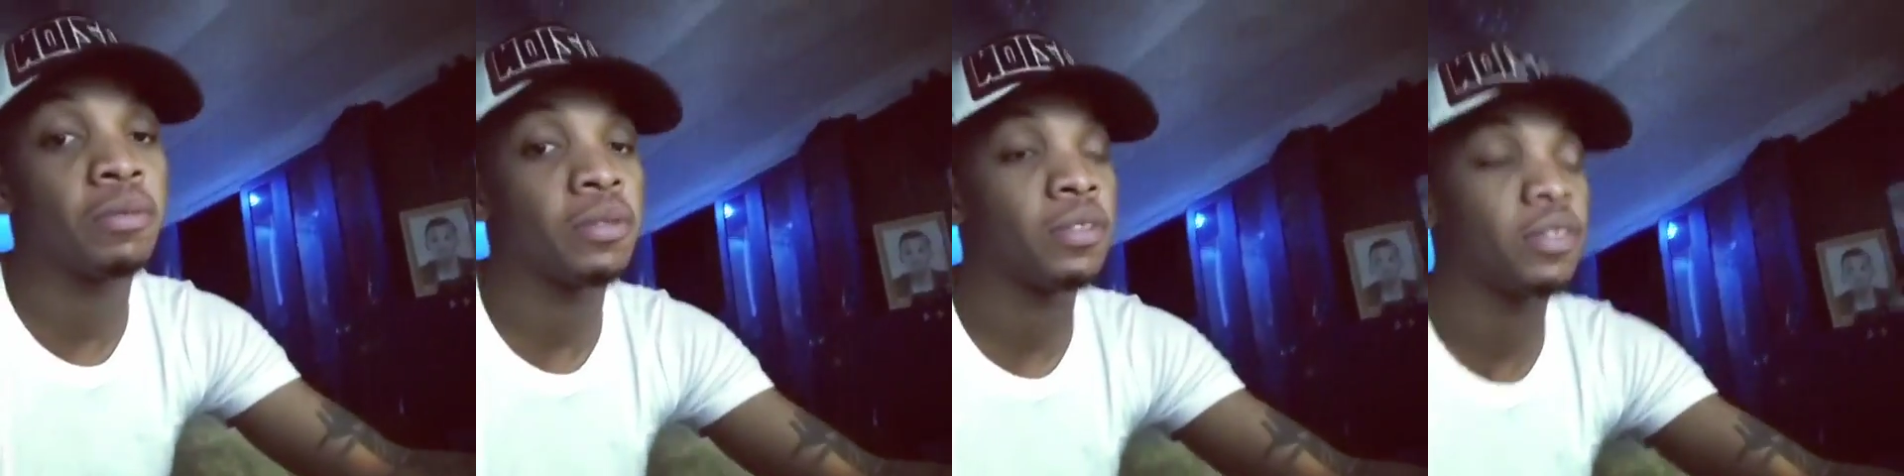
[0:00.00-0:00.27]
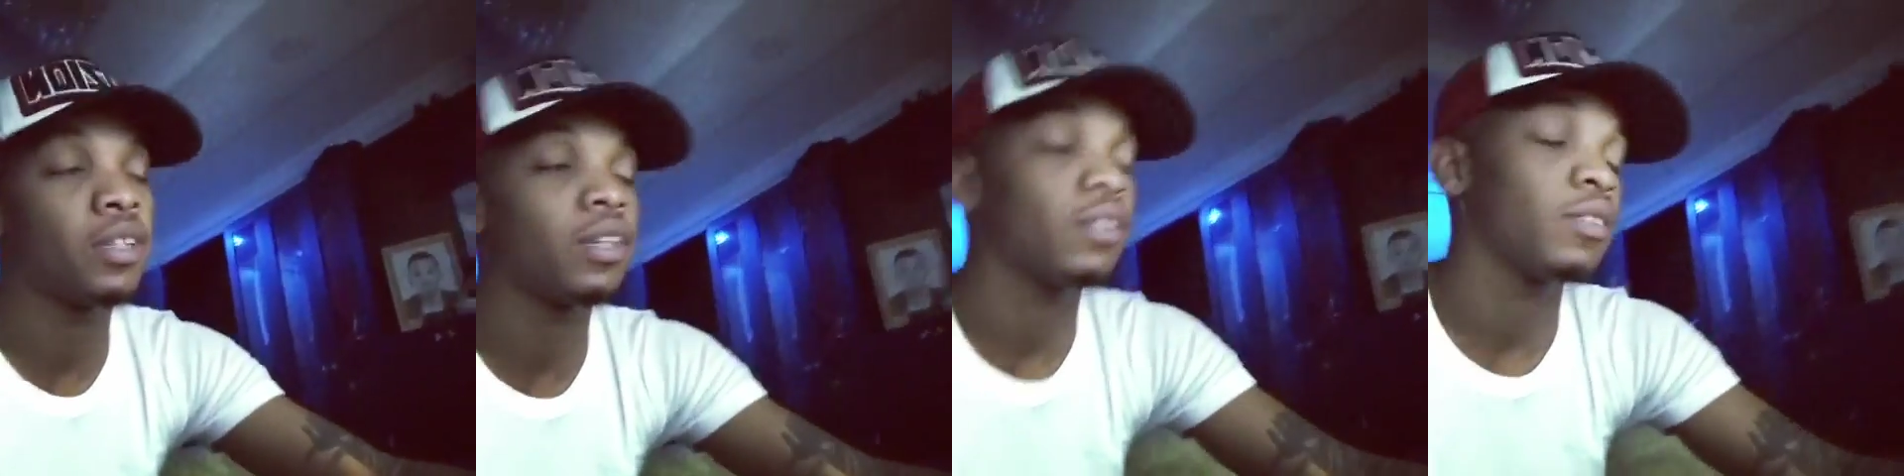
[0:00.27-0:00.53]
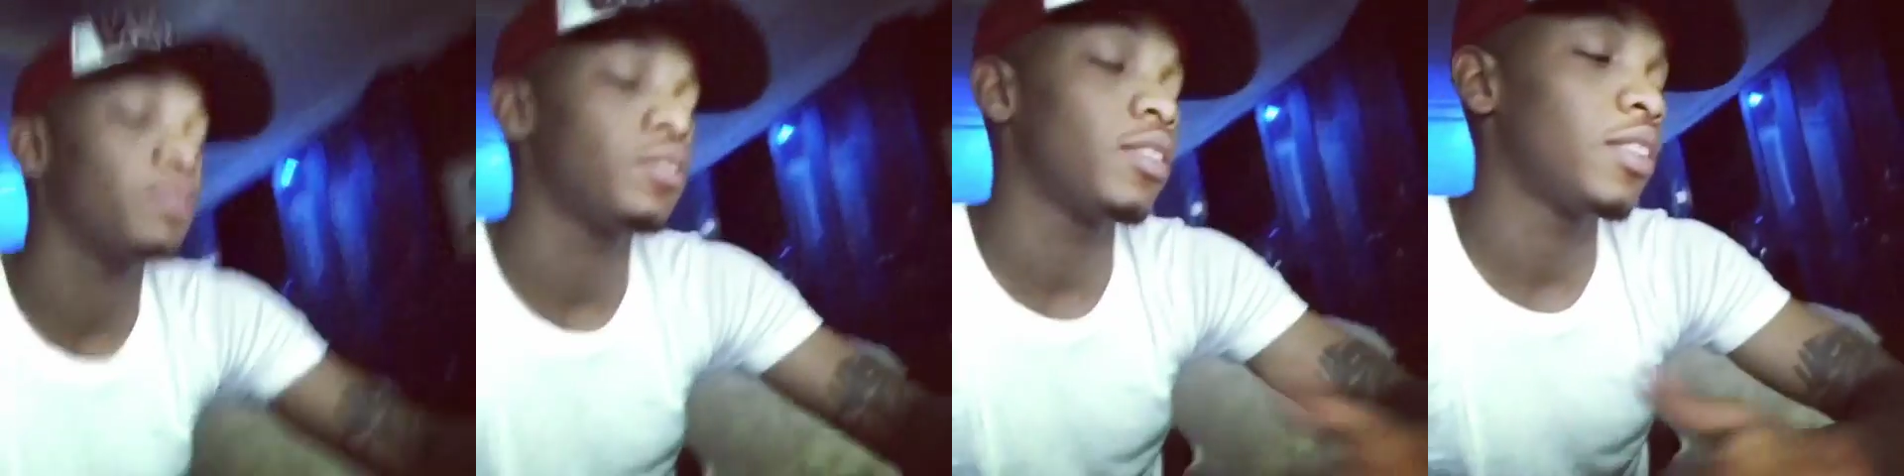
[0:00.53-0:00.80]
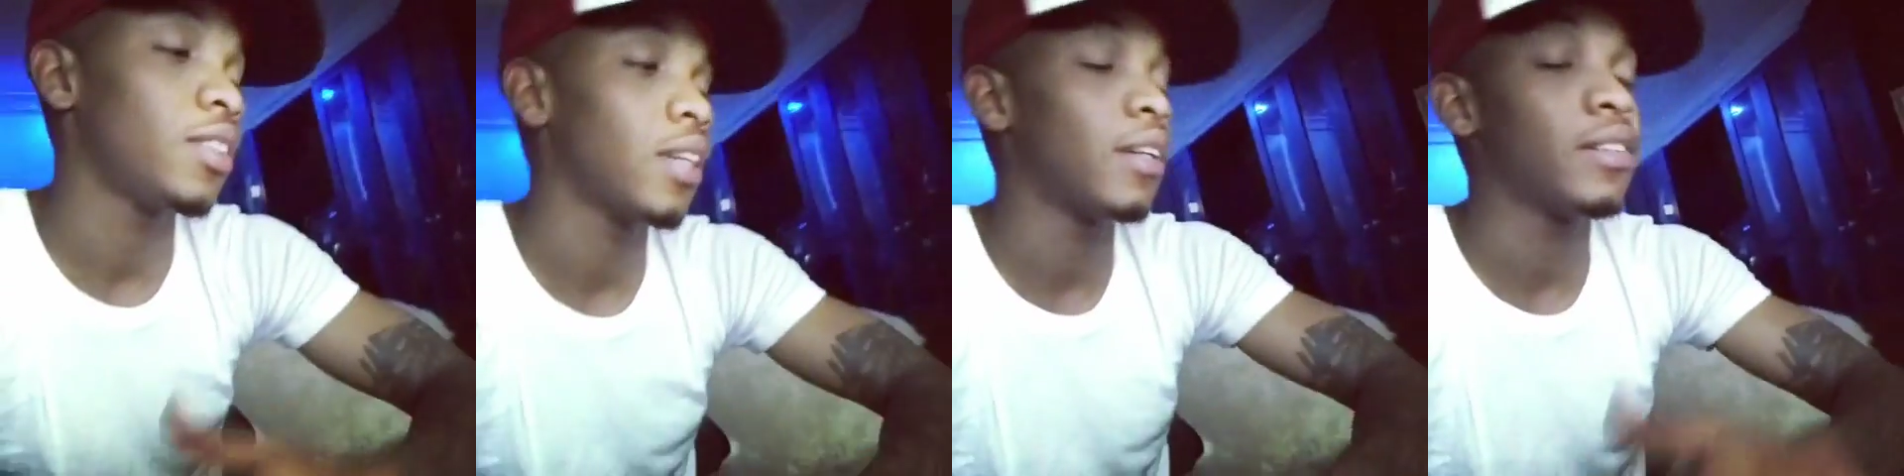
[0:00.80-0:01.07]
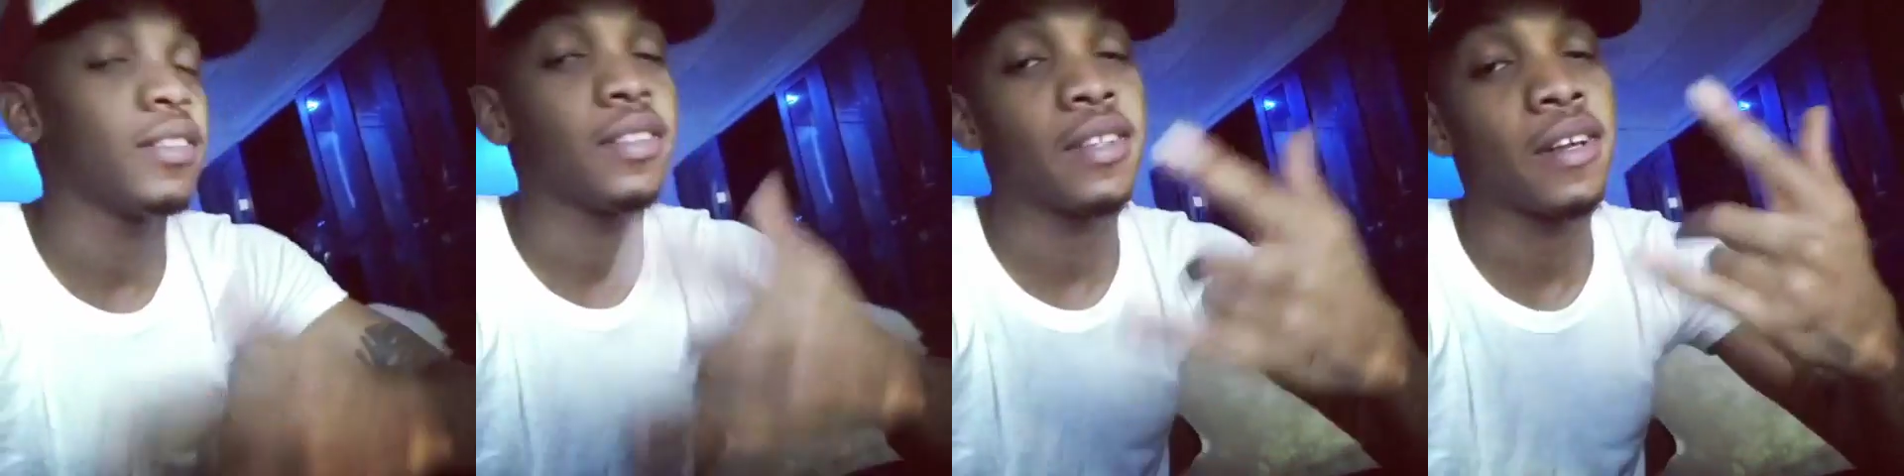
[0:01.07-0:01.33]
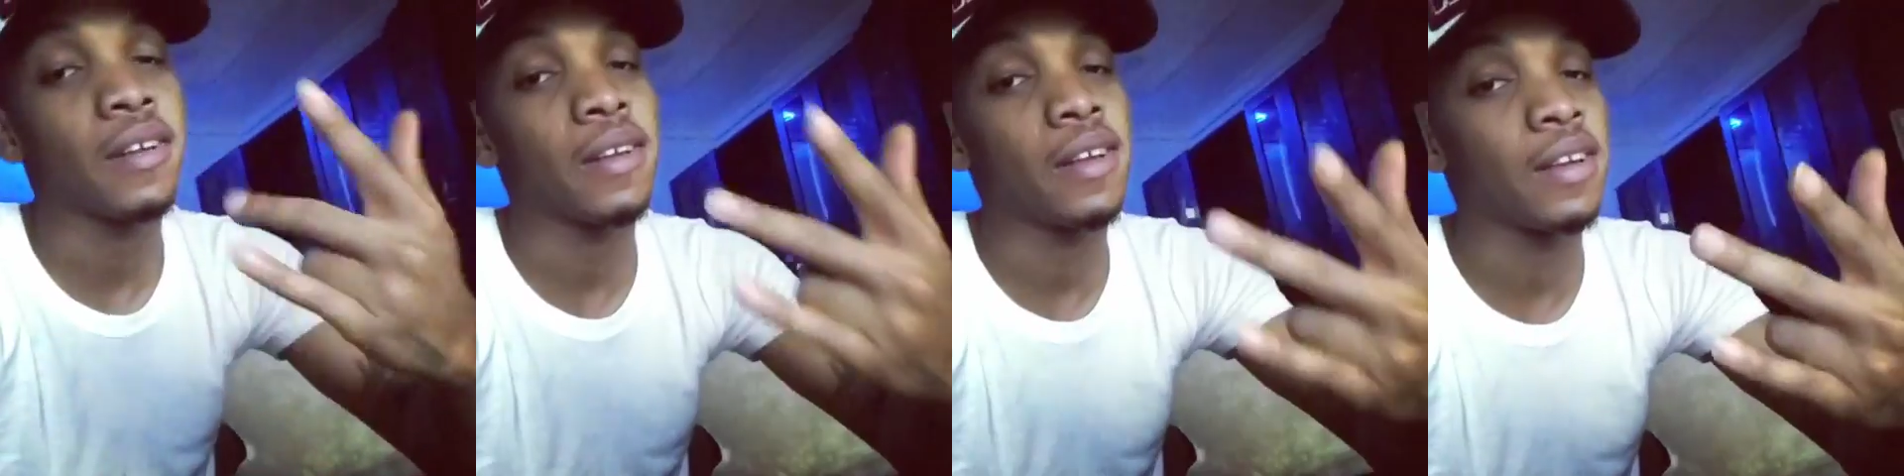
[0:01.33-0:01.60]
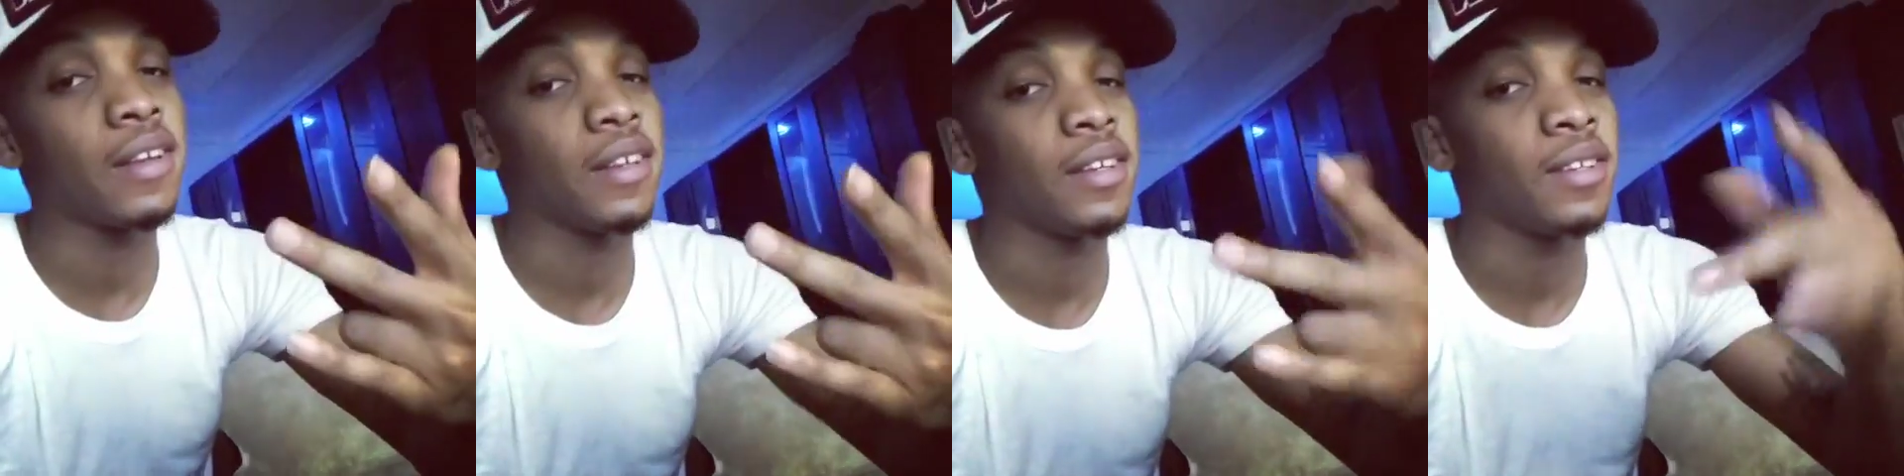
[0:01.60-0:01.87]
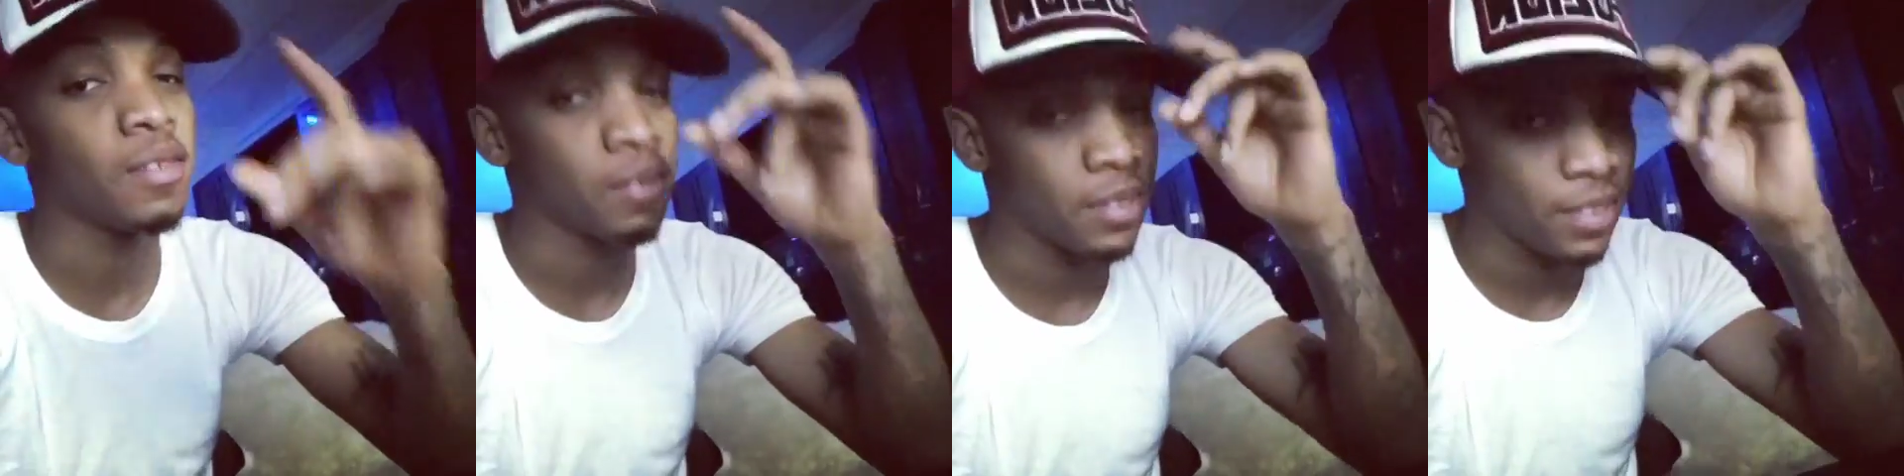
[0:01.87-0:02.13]
but tell me what you start, you like, hey,
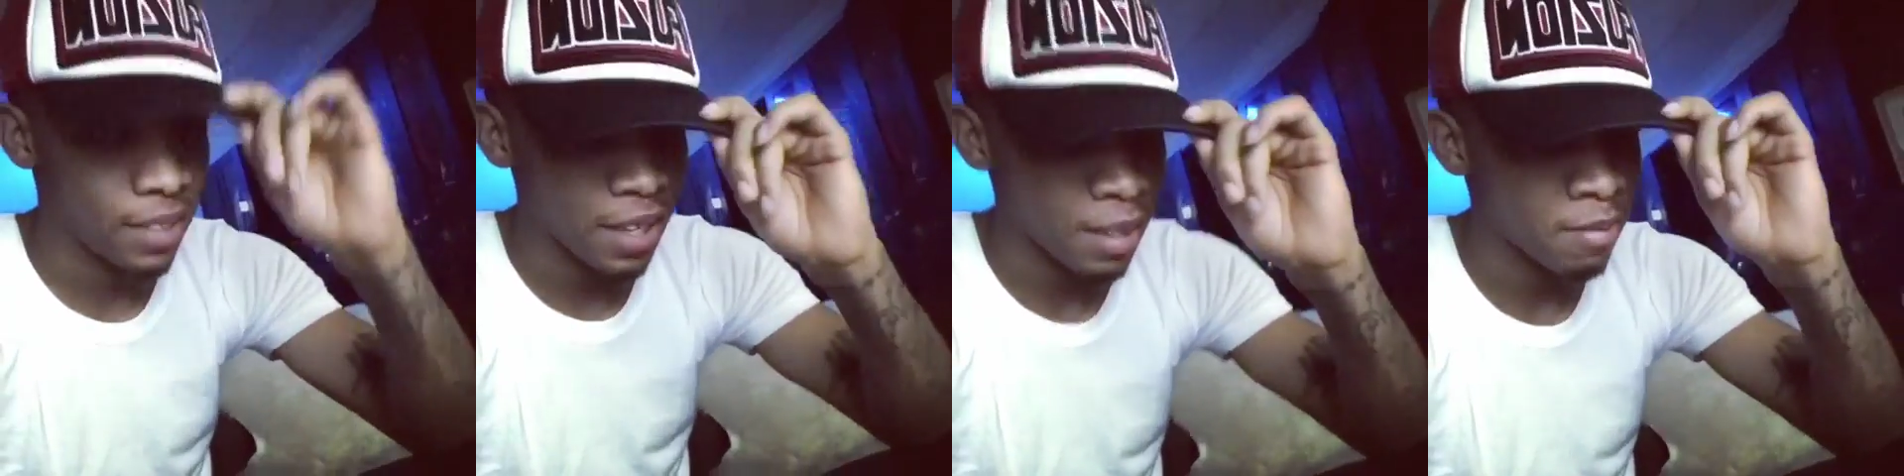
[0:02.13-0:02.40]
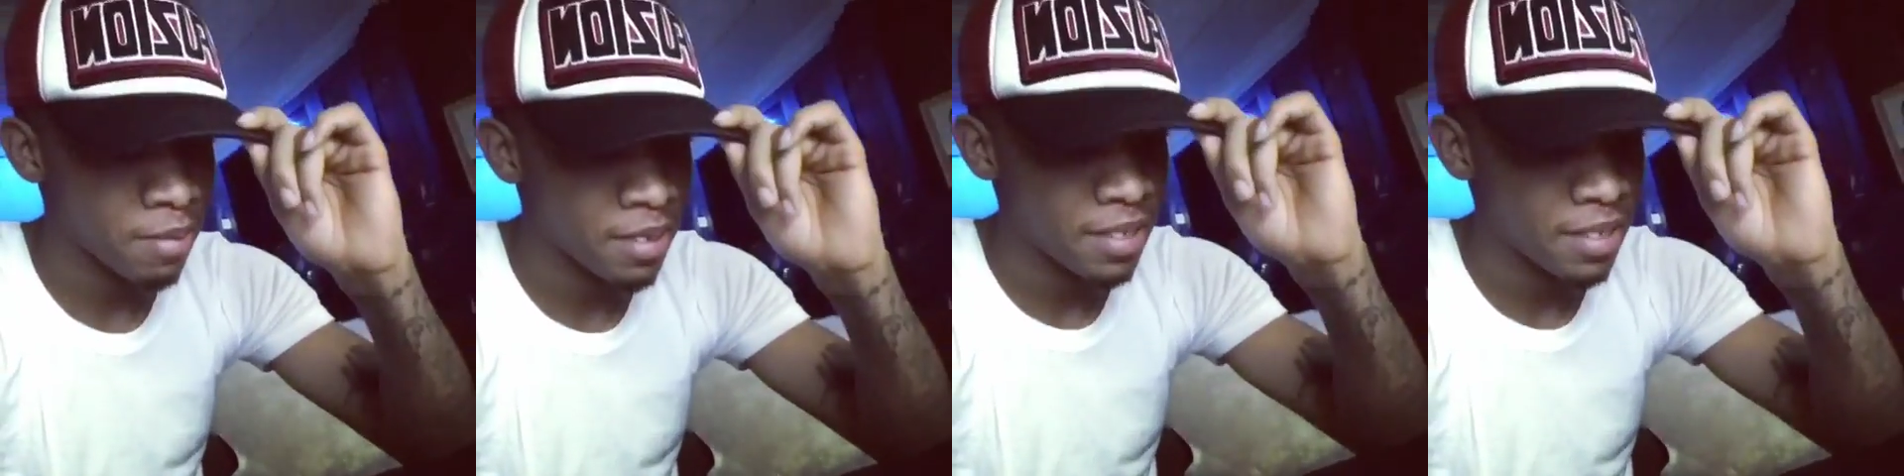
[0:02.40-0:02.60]
you know what time it